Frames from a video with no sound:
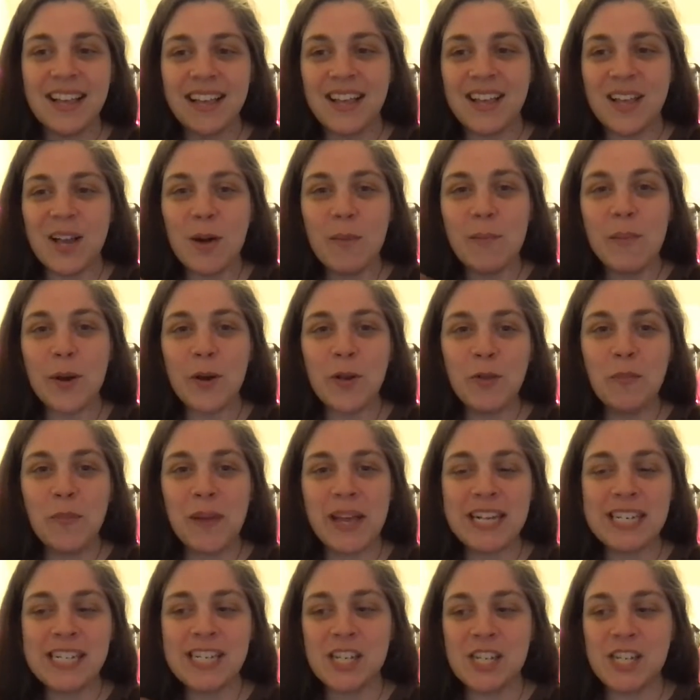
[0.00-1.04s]
Y'all both
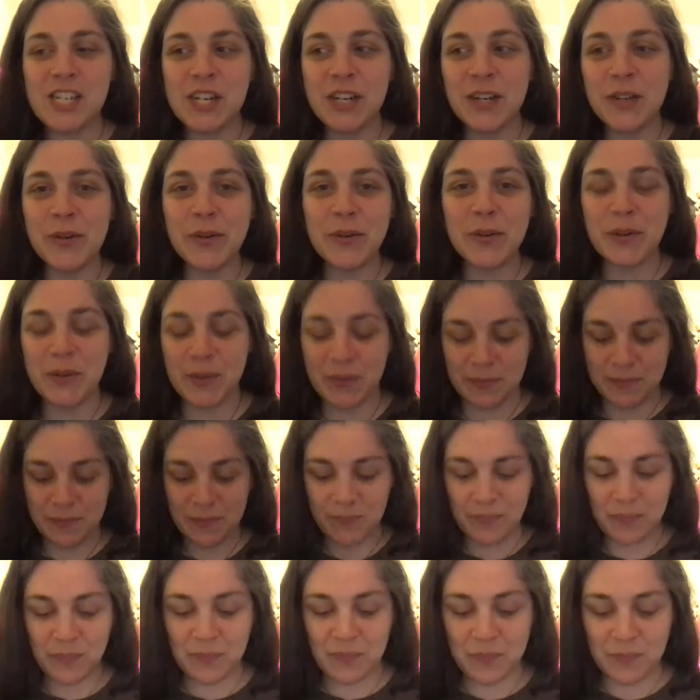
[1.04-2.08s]
picked 2.
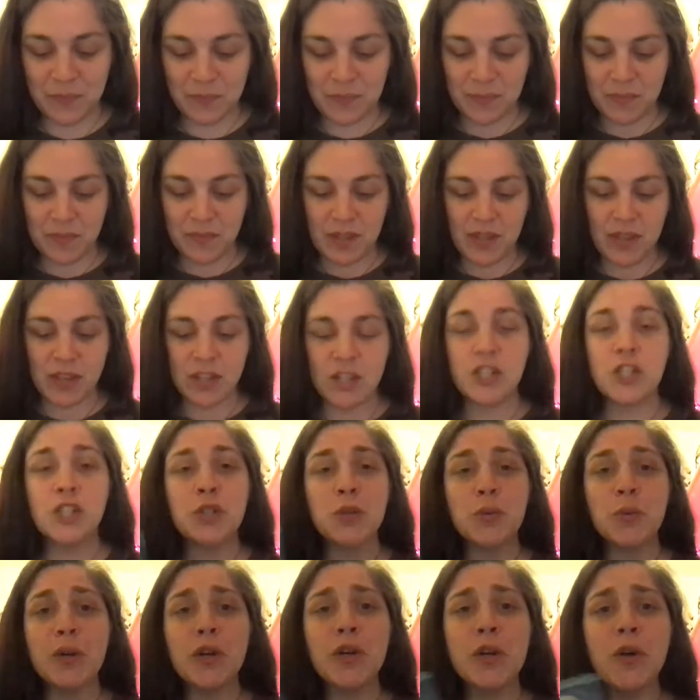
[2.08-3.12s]

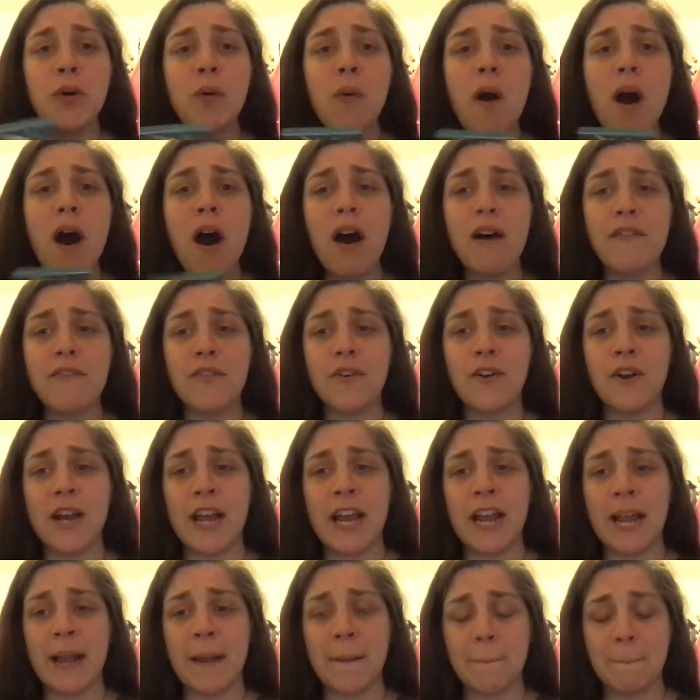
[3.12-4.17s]
True
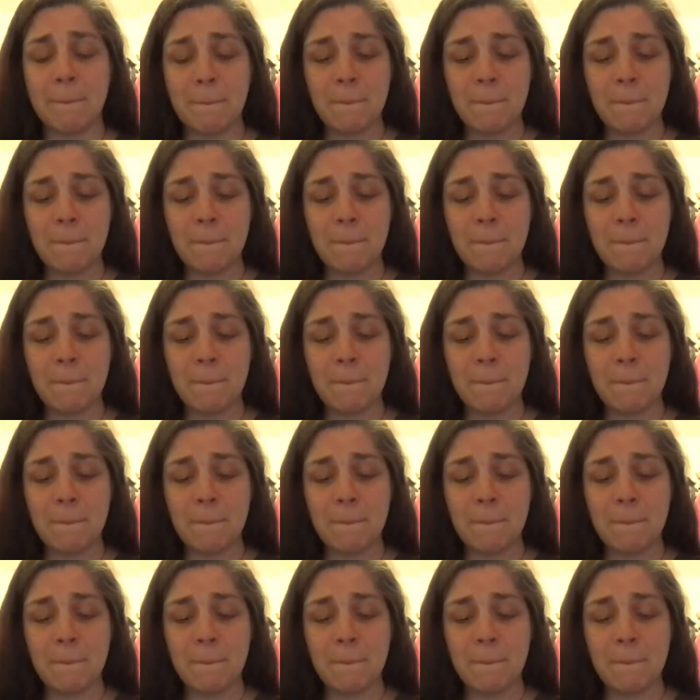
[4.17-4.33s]
offering.